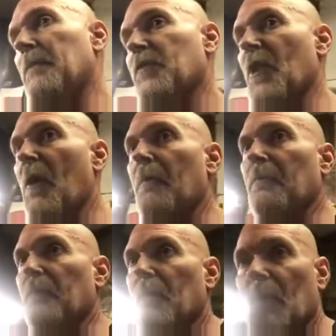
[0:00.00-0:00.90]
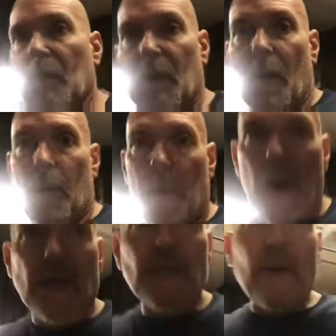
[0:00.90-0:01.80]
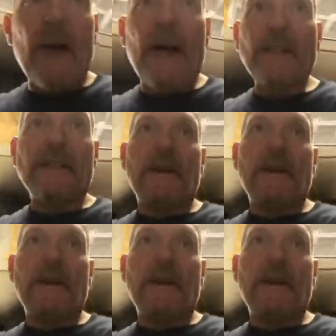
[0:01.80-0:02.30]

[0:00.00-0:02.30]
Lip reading: So I'm gonna pause you guys.